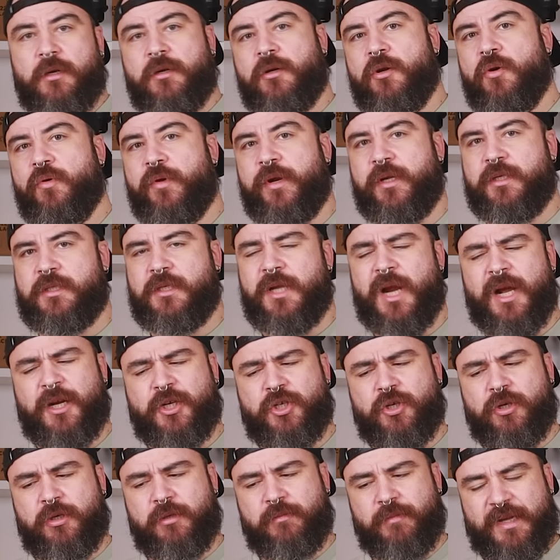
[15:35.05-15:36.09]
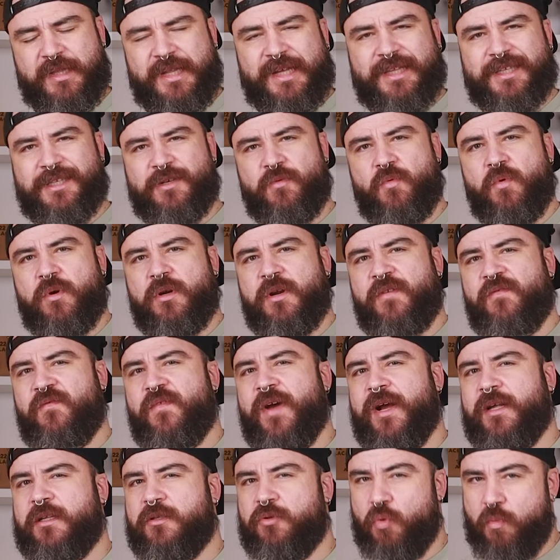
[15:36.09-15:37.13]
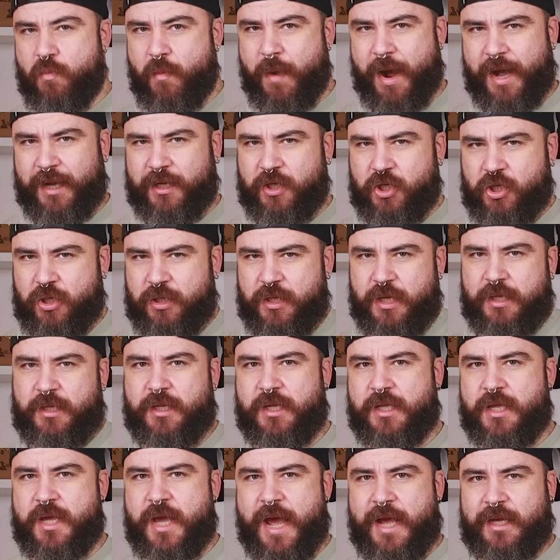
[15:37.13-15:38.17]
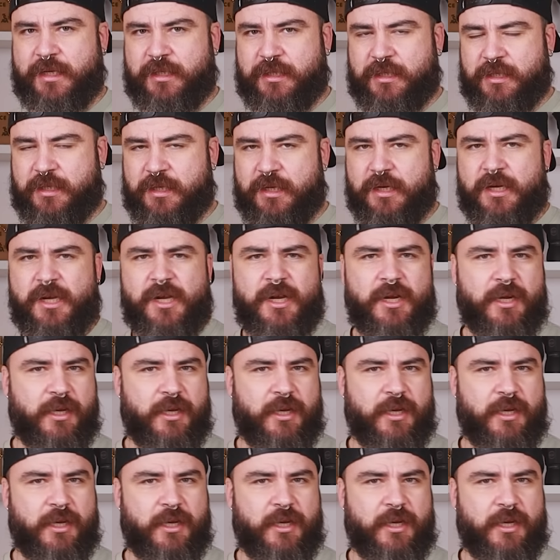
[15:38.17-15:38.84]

lower extraction, but that won't affect too much the TDS.